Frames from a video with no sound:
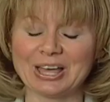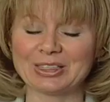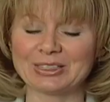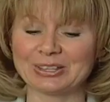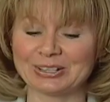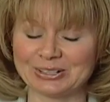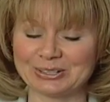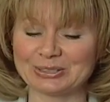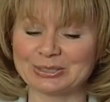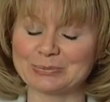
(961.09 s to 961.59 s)

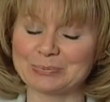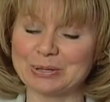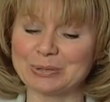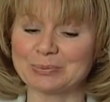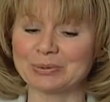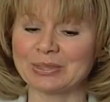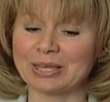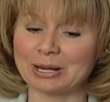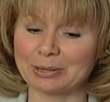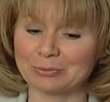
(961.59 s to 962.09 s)
the
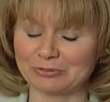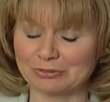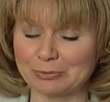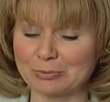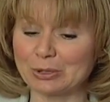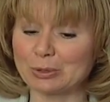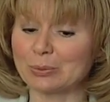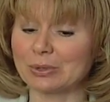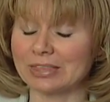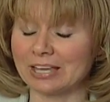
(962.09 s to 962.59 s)
people that I'm
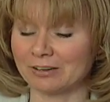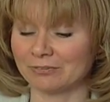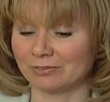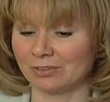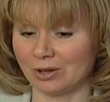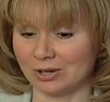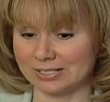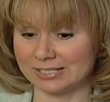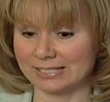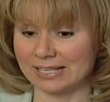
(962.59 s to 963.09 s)
familiar with have
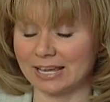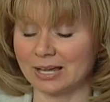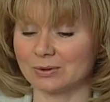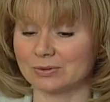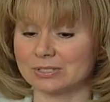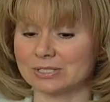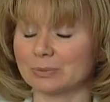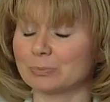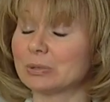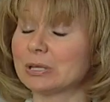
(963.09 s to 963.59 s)
lost
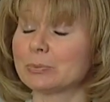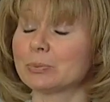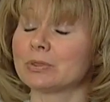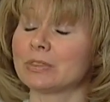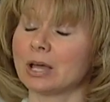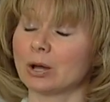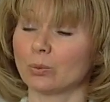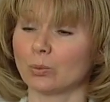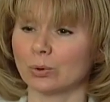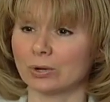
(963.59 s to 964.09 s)
count, people
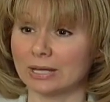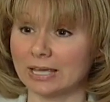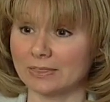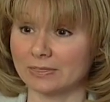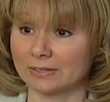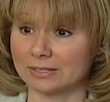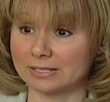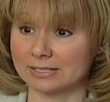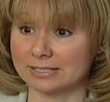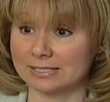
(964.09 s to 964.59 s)
that work
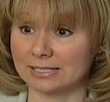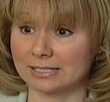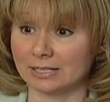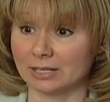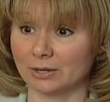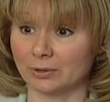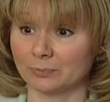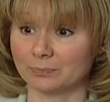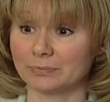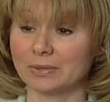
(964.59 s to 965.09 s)
at the
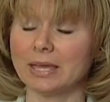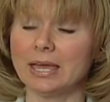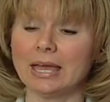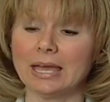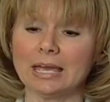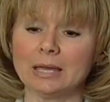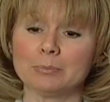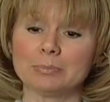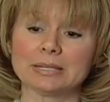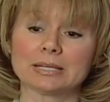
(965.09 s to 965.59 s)
casino.
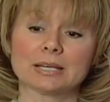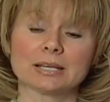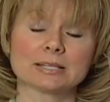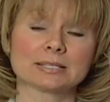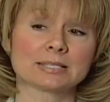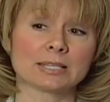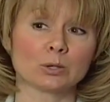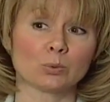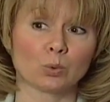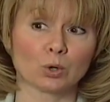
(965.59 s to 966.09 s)
And
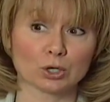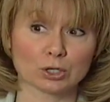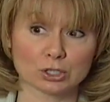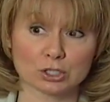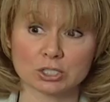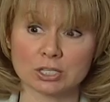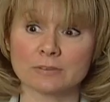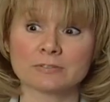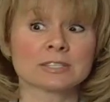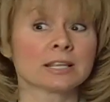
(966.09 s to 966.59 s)
because they work
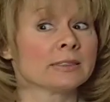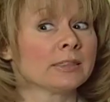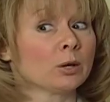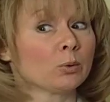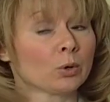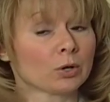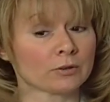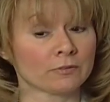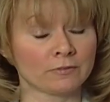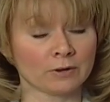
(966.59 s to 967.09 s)
shifts and they
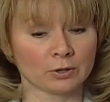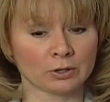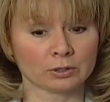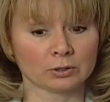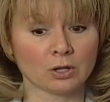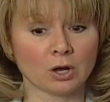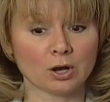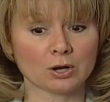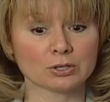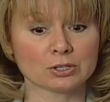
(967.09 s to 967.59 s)
work very
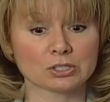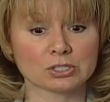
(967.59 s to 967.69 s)
long